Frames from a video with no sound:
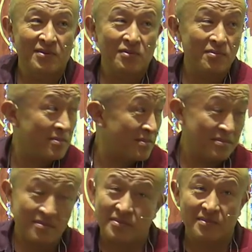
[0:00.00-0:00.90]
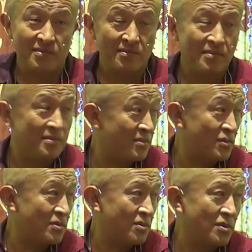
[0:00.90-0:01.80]
You know,
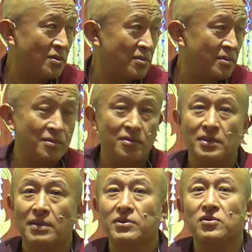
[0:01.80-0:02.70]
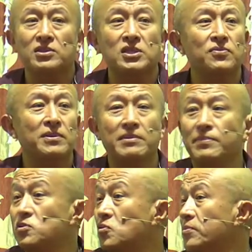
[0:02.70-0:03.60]
Avalokiteshvara may
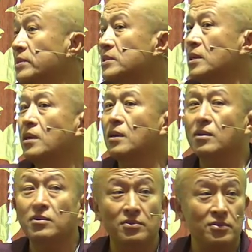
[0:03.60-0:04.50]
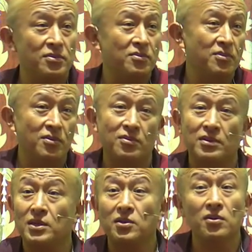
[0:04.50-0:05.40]
be roaming around, you know,
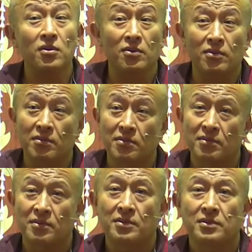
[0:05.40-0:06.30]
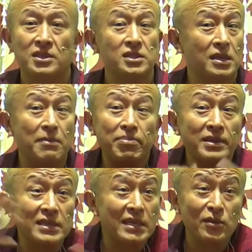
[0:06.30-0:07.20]
I don't know. Just
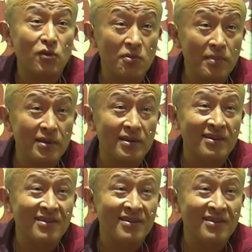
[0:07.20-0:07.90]
completely normal.